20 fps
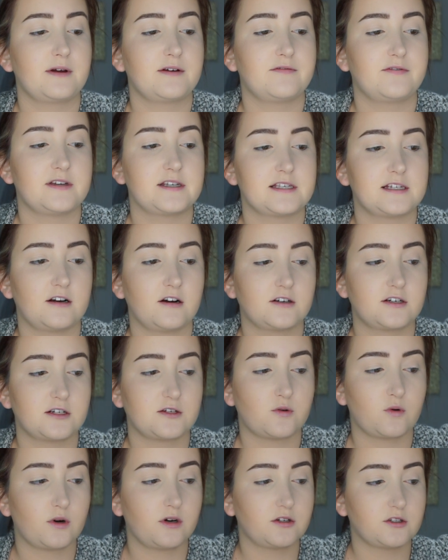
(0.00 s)
my Viseart
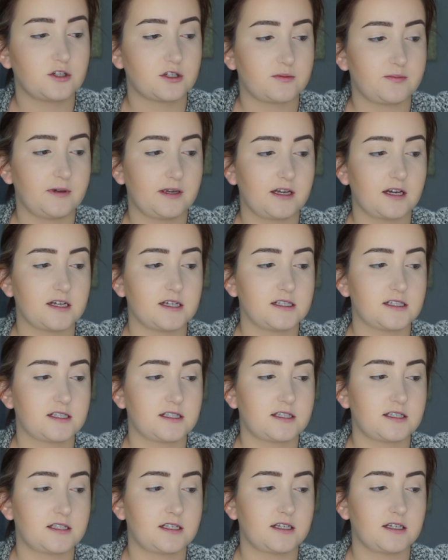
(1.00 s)
tutorial just
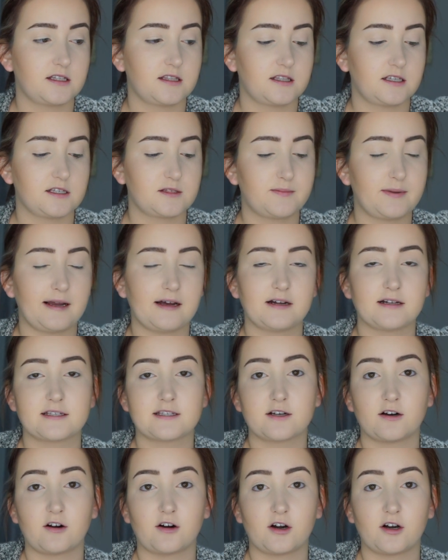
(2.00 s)
because these
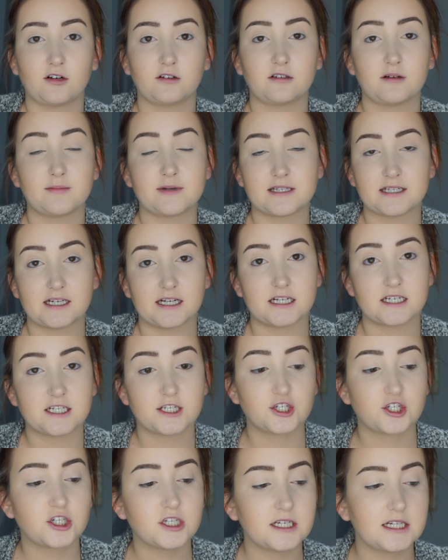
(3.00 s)
palettes are limited
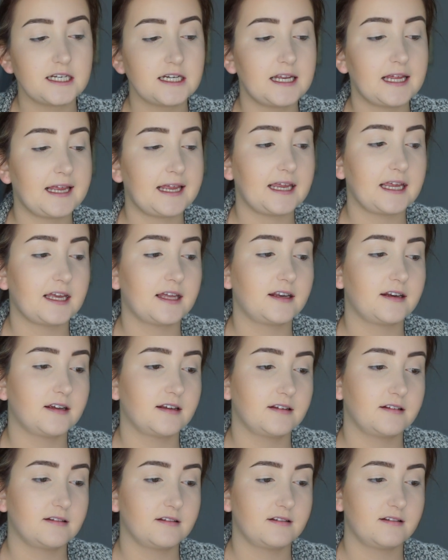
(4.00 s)
edition
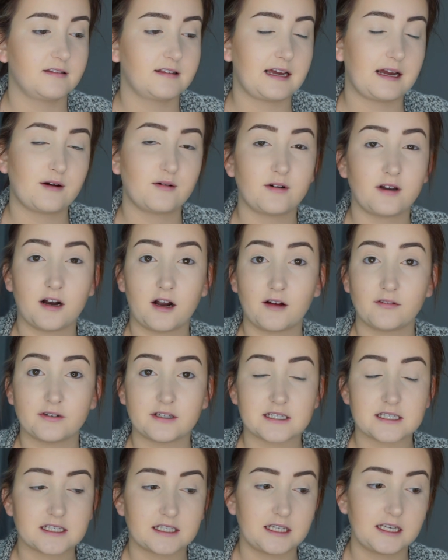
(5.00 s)
and that one
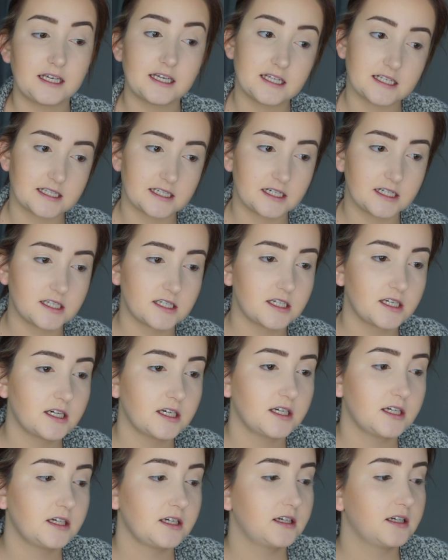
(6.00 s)
obviously isn't.
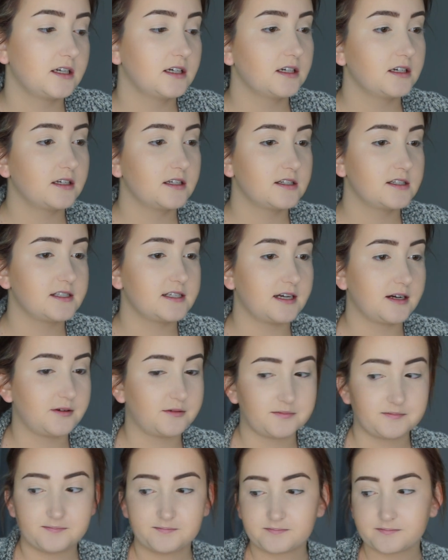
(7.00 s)

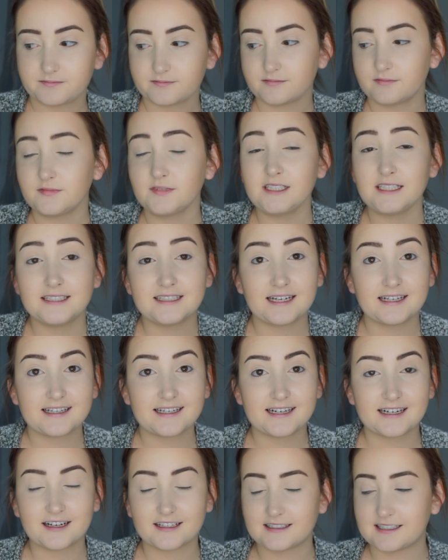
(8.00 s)
So now
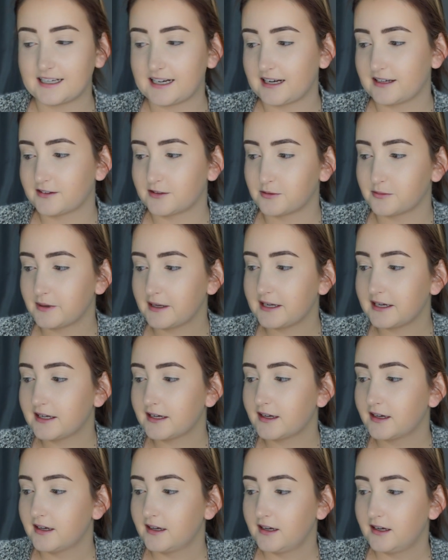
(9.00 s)
that I got that out of the
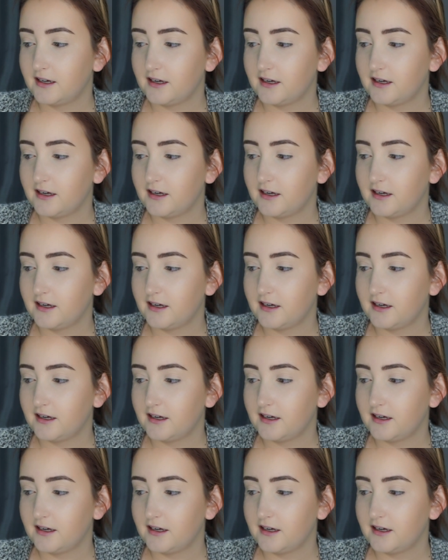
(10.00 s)
way,